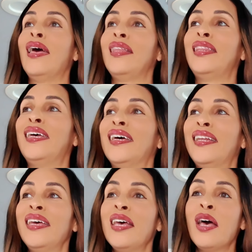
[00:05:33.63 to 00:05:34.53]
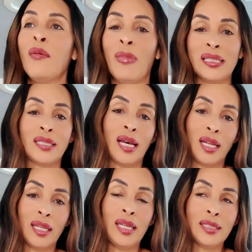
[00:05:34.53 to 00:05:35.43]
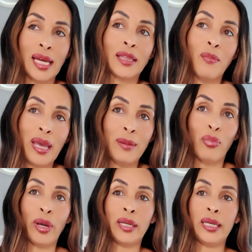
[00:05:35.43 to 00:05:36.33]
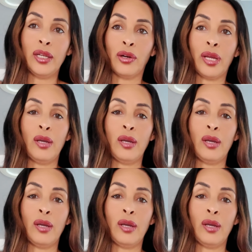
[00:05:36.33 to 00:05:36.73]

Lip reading: And then my son, he's like the main bread eater.